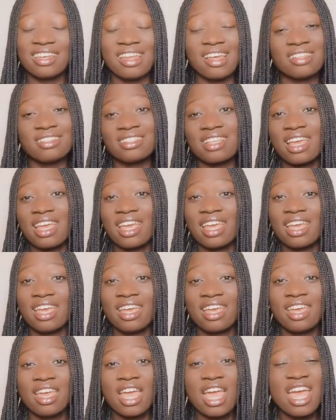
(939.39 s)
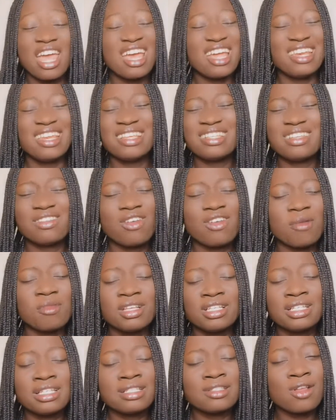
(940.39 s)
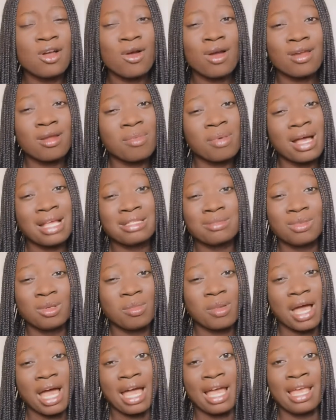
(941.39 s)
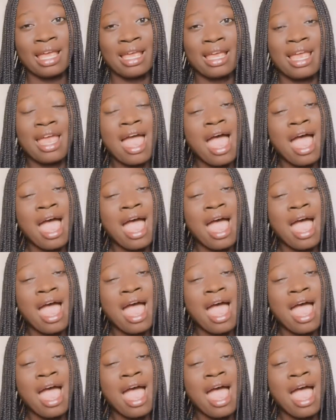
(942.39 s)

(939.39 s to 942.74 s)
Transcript: I said, this information is not gonna pass me by.